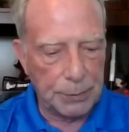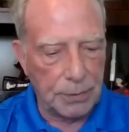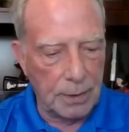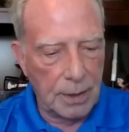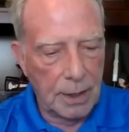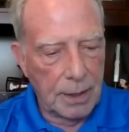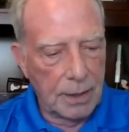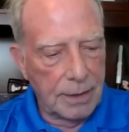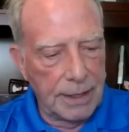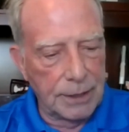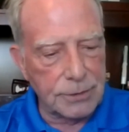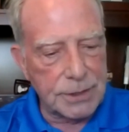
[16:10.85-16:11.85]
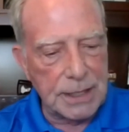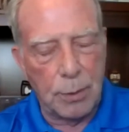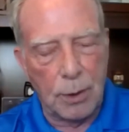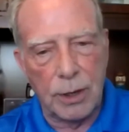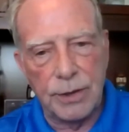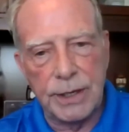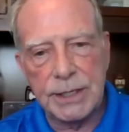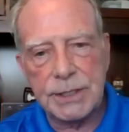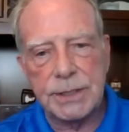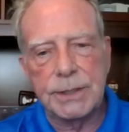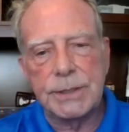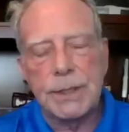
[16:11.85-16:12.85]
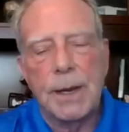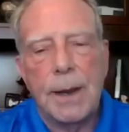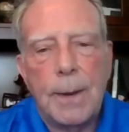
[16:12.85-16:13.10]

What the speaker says: But the interesting part of this is,